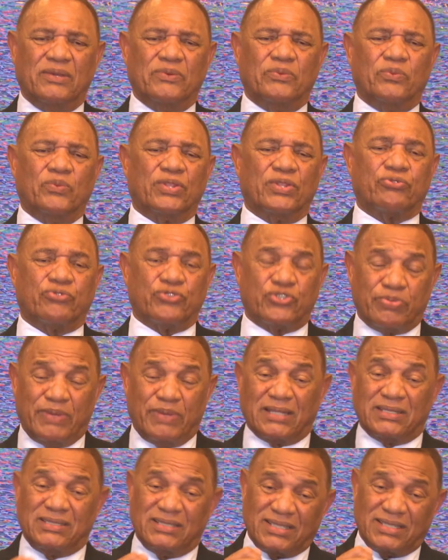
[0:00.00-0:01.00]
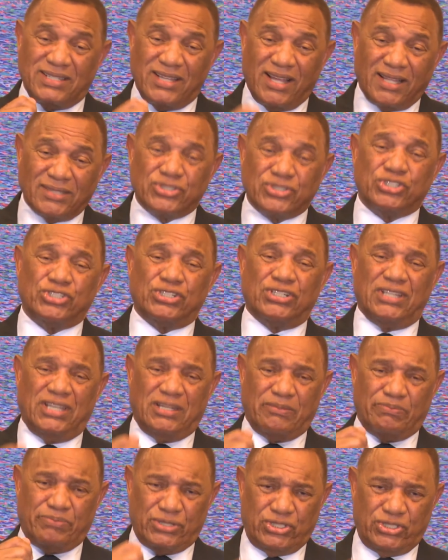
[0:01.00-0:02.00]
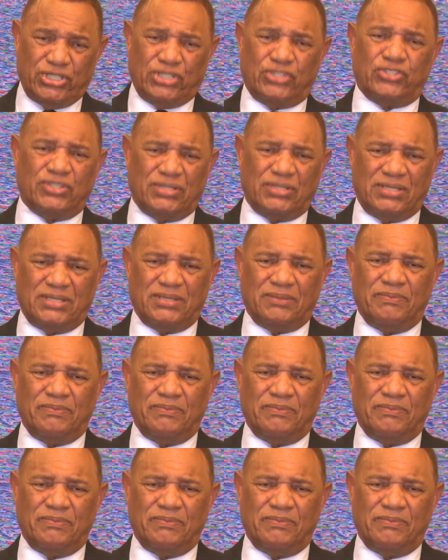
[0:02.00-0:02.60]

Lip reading: with respect to culture in particular?